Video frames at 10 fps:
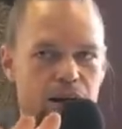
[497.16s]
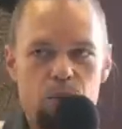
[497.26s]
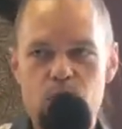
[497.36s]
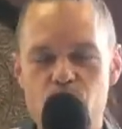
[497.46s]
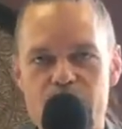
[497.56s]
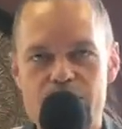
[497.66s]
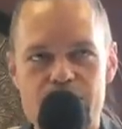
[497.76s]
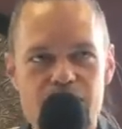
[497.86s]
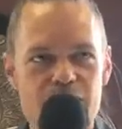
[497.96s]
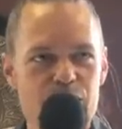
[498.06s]
And but what does
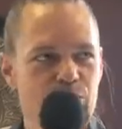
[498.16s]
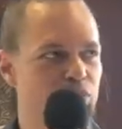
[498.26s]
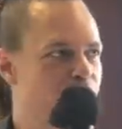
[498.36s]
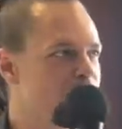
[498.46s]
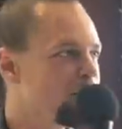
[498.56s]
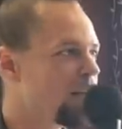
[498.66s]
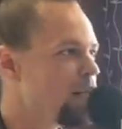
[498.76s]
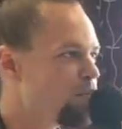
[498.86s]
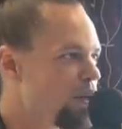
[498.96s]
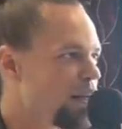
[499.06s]
it say? People don't even
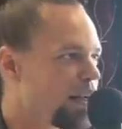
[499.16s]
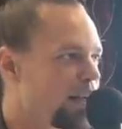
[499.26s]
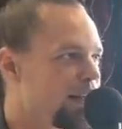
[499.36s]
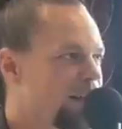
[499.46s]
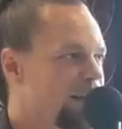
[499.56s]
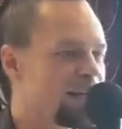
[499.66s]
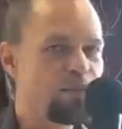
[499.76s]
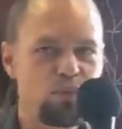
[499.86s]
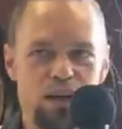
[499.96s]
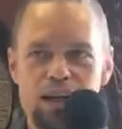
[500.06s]
keep reading.
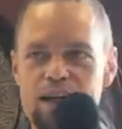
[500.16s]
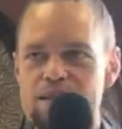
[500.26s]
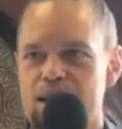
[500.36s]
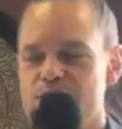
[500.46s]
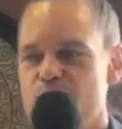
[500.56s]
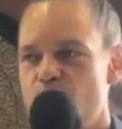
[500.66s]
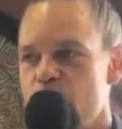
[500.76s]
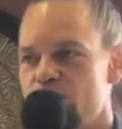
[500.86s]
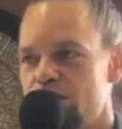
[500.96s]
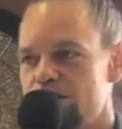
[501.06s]
Keep reading. It says
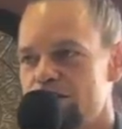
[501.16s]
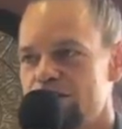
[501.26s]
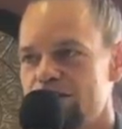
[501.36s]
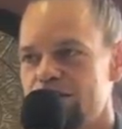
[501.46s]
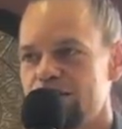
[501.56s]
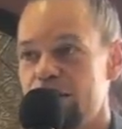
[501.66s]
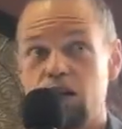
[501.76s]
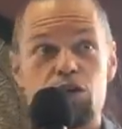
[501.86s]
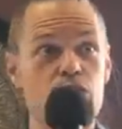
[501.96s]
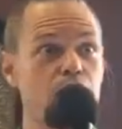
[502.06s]
Moses,
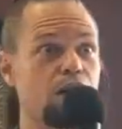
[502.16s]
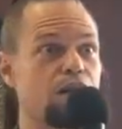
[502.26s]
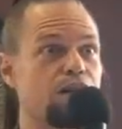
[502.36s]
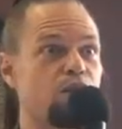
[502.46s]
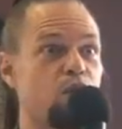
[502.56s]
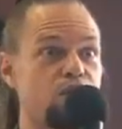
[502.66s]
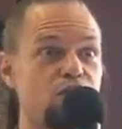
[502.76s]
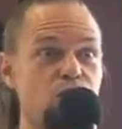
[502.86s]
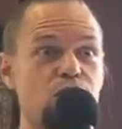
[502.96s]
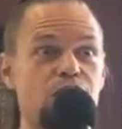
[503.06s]
who was
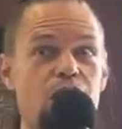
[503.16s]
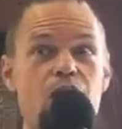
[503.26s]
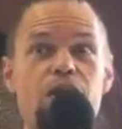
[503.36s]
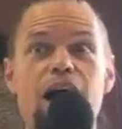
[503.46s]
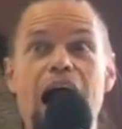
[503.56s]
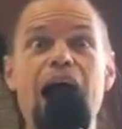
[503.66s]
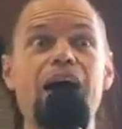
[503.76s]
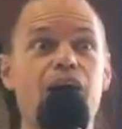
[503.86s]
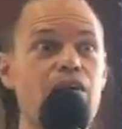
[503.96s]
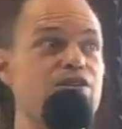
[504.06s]
schooled in all the
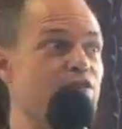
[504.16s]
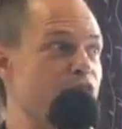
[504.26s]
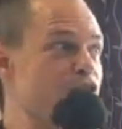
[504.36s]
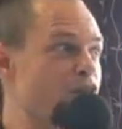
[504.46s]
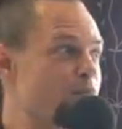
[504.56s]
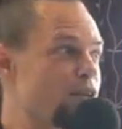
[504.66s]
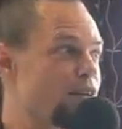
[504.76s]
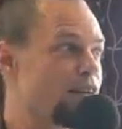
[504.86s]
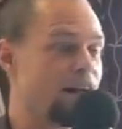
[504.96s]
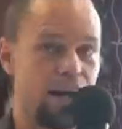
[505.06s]
high arts of Egypt,
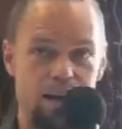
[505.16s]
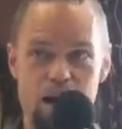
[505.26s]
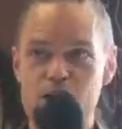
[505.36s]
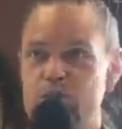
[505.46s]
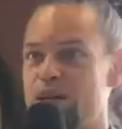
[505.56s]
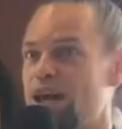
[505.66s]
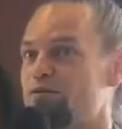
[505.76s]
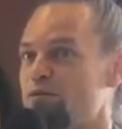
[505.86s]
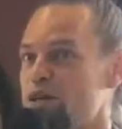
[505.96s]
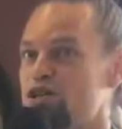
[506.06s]
and alchemy
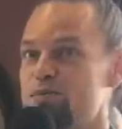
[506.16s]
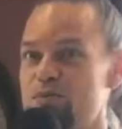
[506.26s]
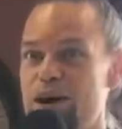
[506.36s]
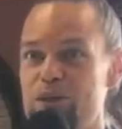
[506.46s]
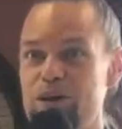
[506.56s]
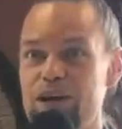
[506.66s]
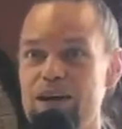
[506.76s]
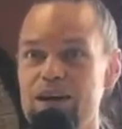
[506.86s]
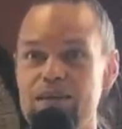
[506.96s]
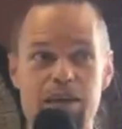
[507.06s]
came from Egypt, by the way.
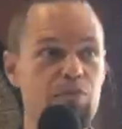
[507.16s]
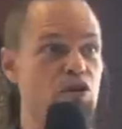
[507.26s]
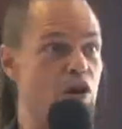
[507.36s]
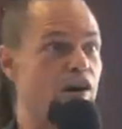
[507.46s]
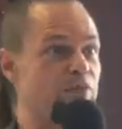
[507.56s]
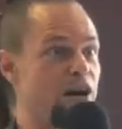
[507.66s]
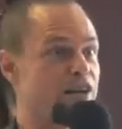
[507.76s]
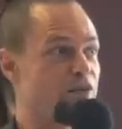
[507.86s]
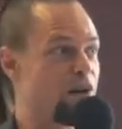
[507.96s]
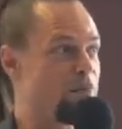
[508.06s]
They knew how to
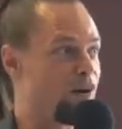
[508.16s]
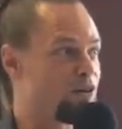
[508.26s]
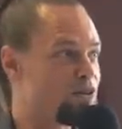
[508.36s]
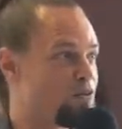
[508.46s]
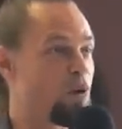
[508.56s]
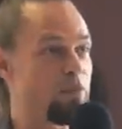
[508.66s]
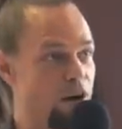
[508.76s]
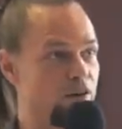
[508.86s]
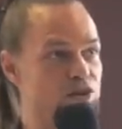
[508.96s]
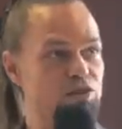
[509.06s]
make the red powders and white
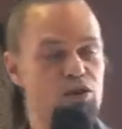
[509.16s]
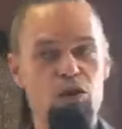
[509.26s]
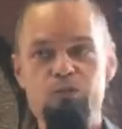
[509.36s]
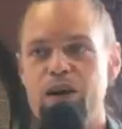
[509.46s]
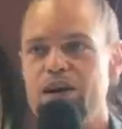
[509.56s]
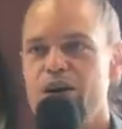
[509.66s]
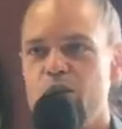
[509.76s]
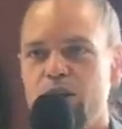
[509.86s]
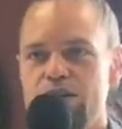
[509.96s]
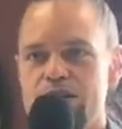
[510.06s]
powders of gold. But
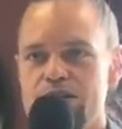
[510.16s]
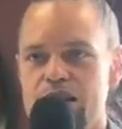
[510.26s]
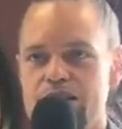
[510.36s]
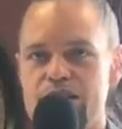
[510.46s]
what does it say?